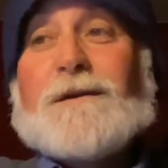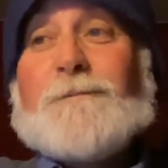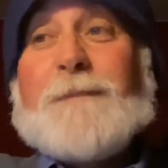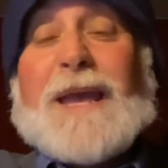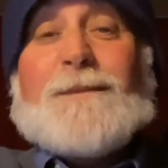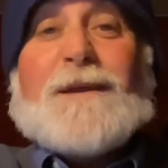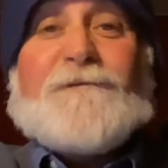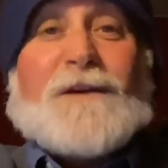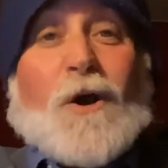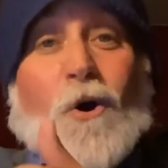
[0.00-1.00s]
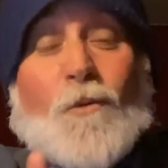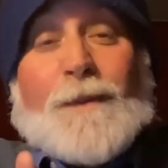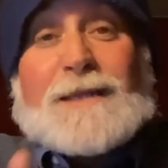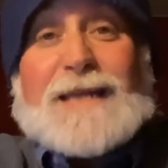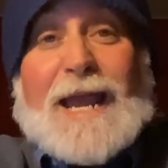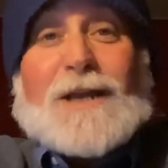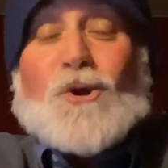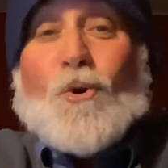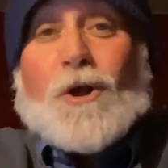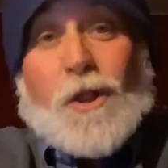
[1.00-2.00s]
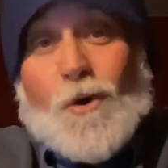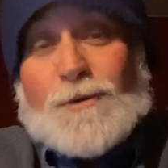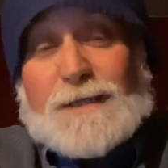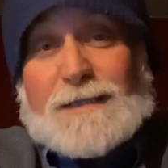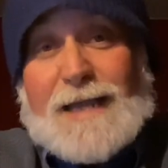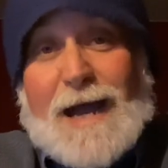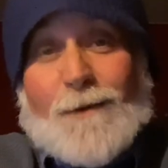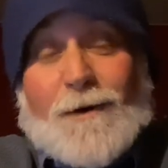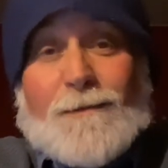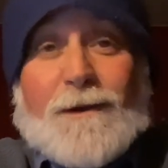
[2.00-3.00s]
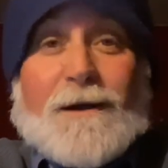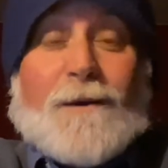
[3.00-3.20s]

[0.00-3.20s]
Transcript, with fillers: Maybe if it opens and or closes the album,